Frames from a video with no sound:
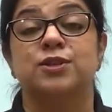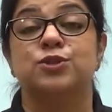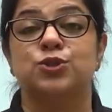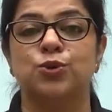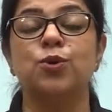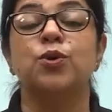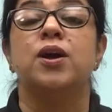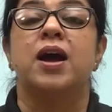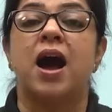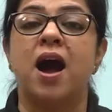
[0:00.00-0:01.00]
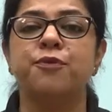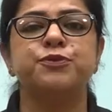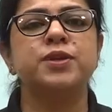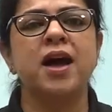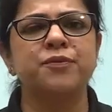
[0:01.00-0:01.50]
So,
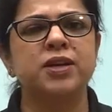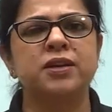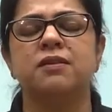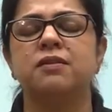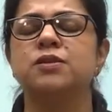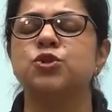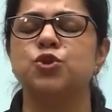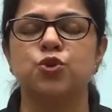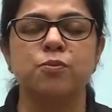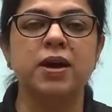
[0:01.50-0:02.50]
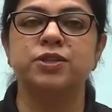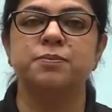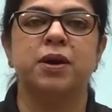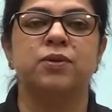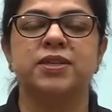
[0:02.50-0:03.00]
after having learned so much
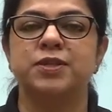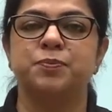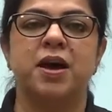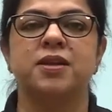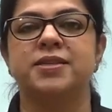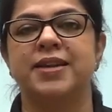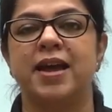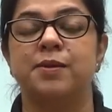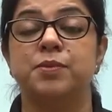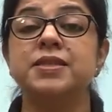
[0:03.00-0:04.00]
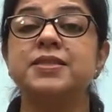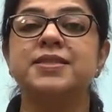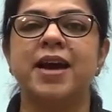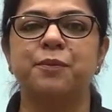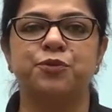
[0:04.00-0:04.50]
about these plants and animals,
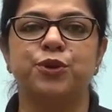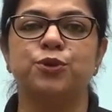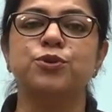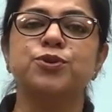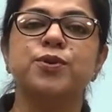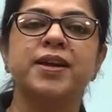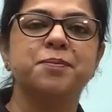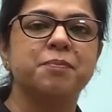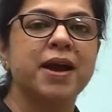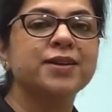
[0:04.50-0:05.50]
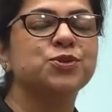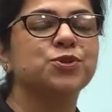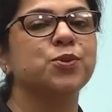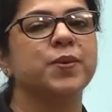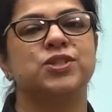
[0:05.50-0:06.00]
time for you to get back to
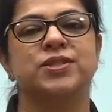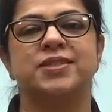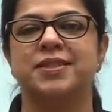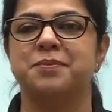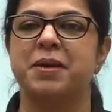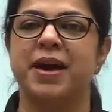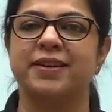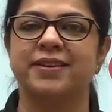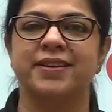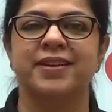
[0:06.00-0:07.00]
the questions at the back.